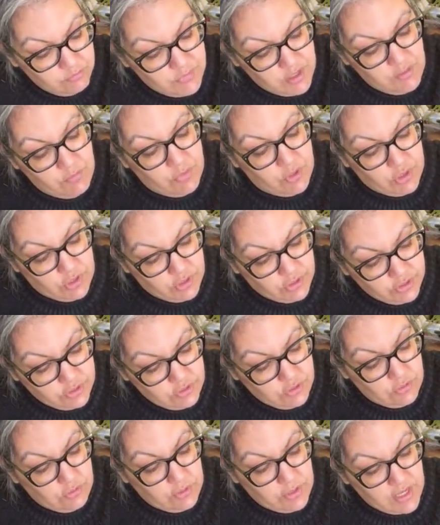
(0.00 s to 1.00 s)
Remember, you
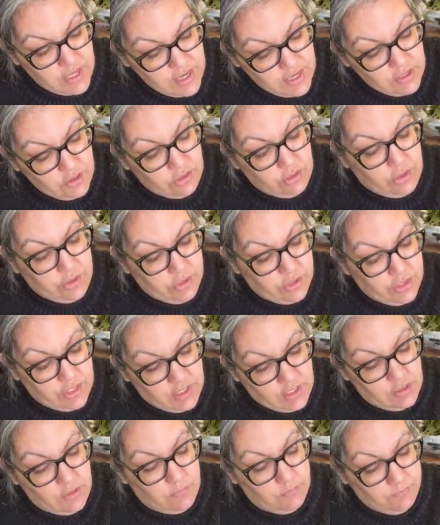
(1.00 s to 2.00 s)
can only add
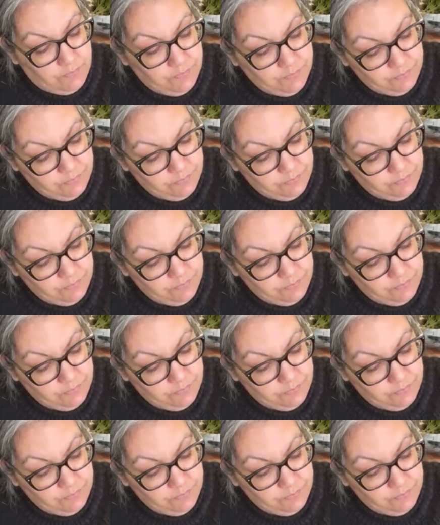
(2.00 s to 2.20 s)
30.